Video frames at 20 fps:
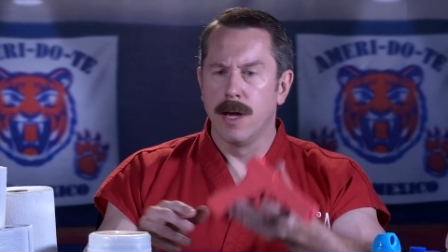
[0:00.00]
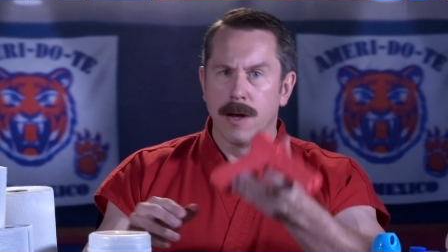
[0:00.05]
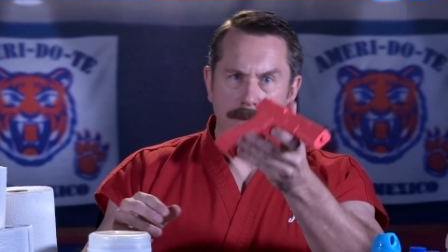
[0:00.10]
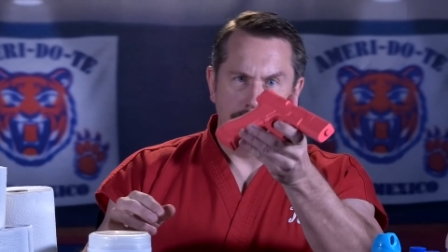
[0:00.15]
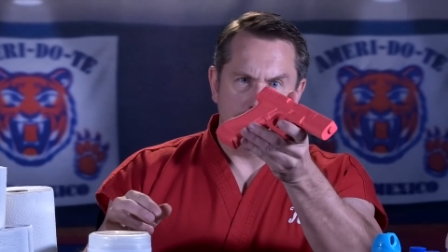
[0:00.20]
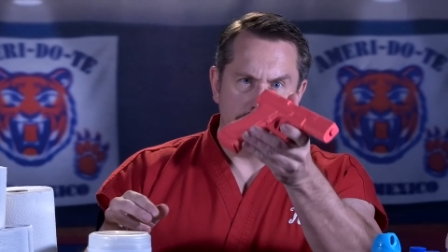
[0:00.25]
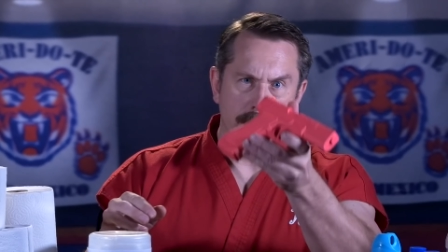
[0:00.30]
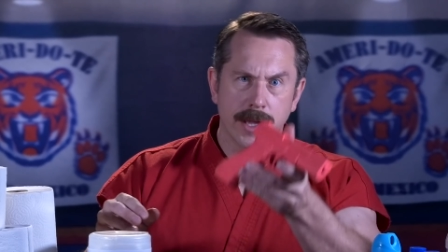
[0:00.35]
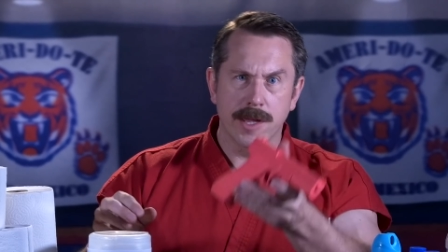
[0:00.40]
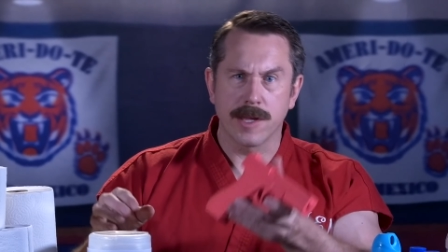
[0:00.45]

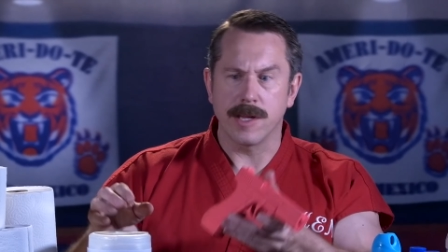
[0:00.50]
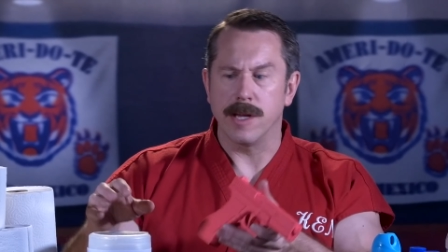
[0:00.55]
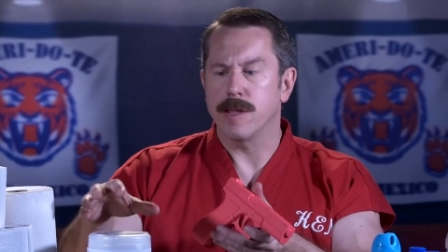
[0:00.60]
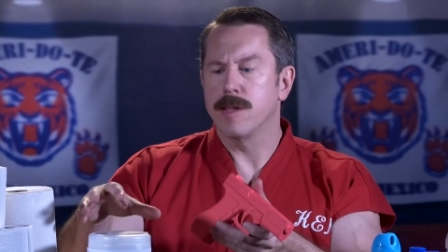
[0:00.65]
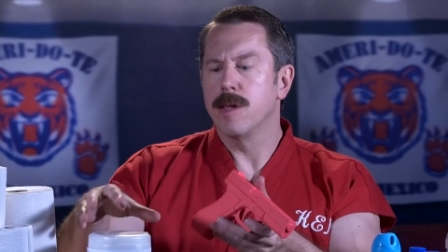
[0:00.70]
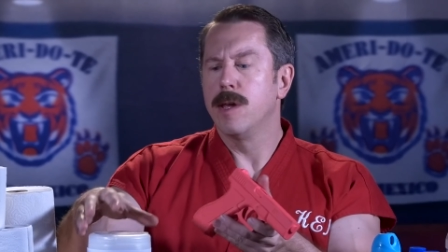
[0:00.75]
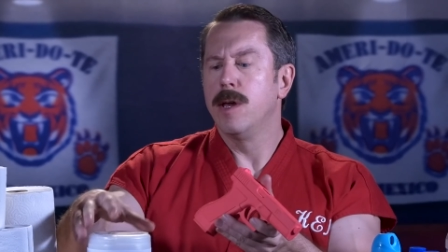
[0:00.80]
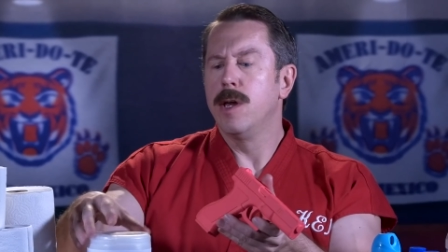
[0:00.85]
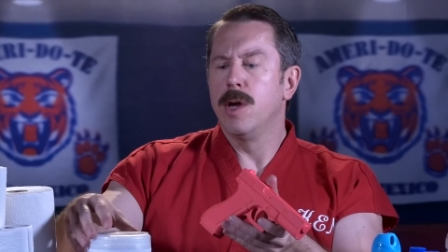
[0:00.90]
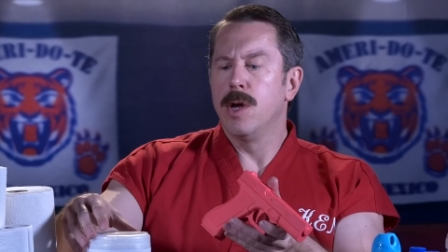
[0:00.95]
For
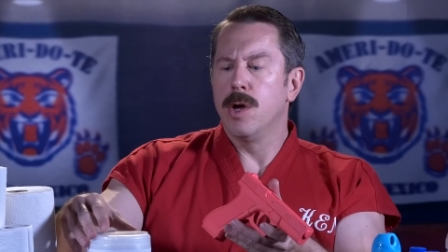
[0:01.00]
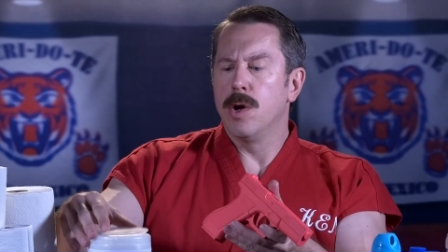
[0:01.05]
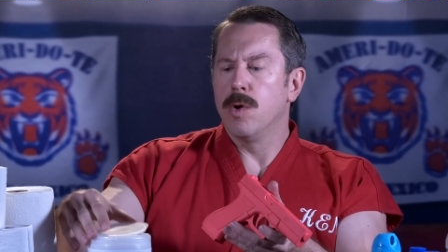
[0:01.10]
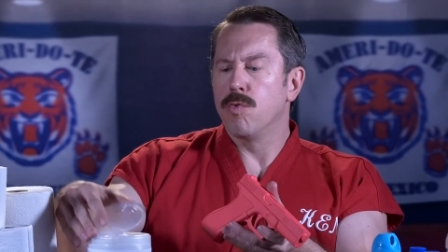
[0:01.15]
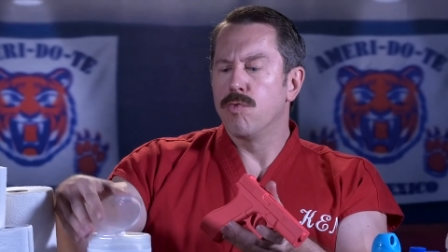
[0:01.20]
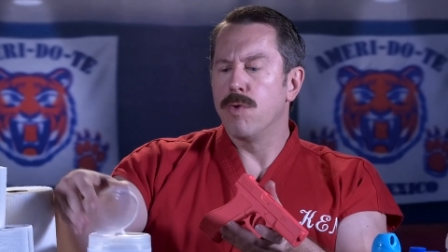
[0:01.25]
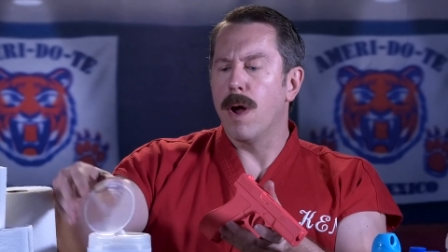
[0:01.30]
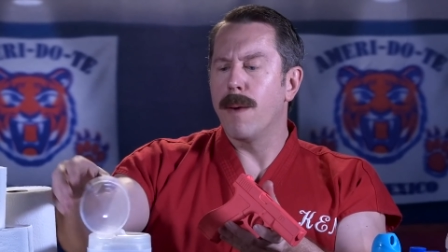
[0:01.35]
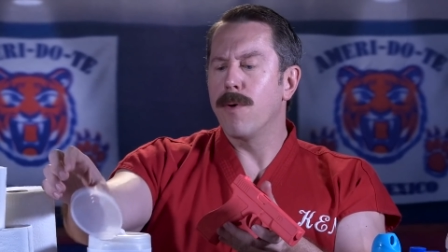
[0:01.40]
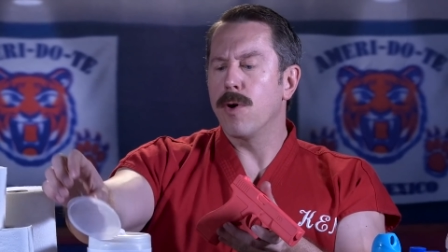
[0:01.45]
instance,
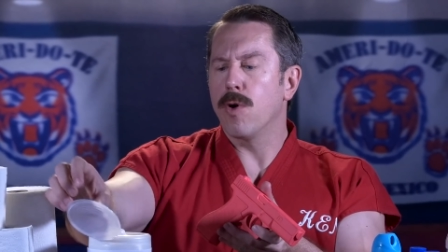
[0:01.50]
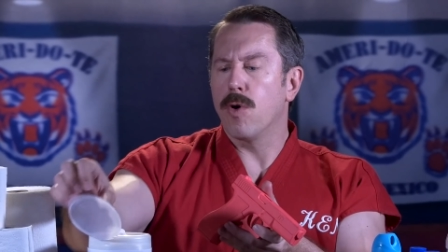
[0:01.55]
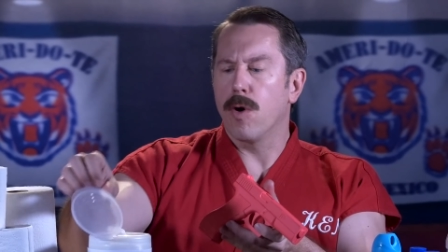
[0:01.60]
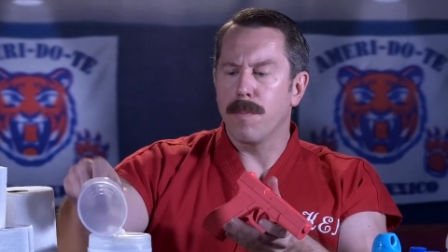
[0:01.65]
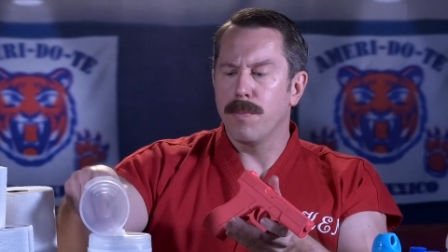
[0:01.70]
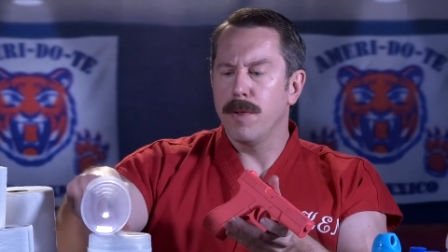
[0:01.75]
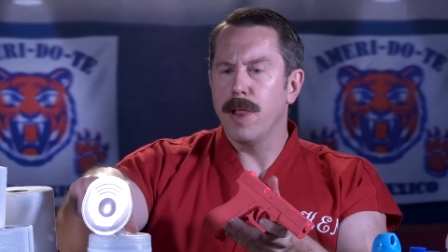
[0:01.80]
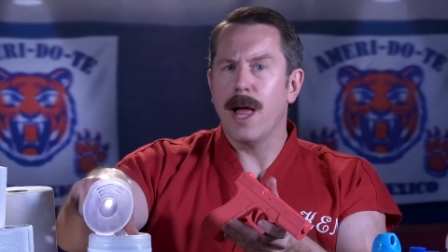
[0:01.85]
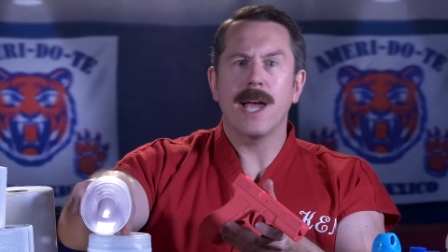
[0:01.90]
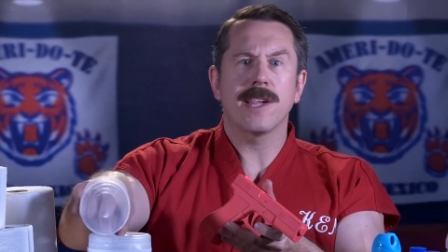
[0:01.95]
rubber or
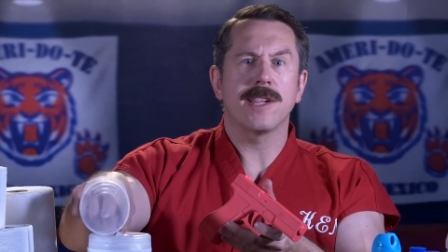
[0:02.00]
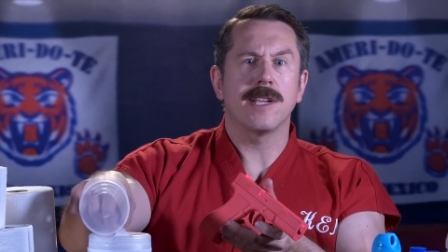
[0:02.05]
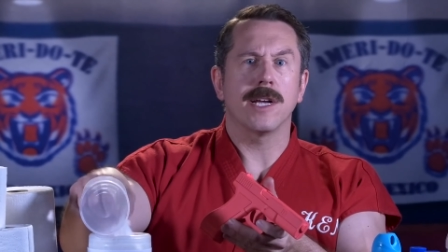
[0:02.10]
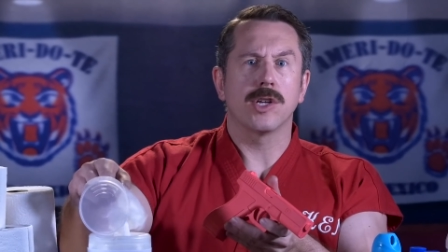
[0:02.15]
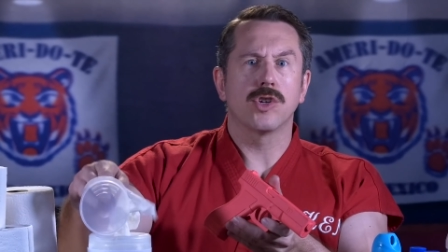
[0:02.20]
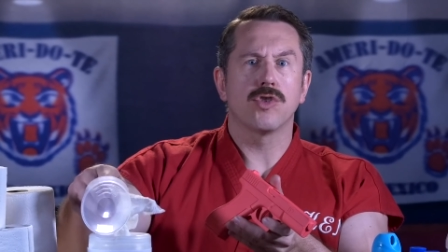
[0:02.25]
plastic